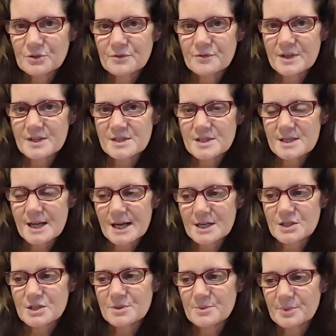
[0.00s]

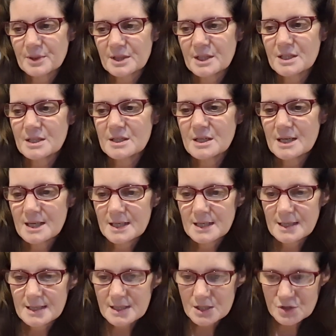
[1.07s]
investigation, but in
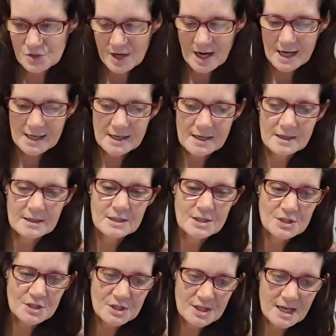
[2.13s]
Australia,
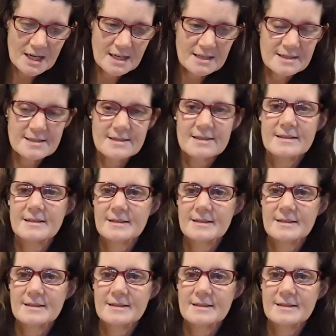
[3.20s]
genetics,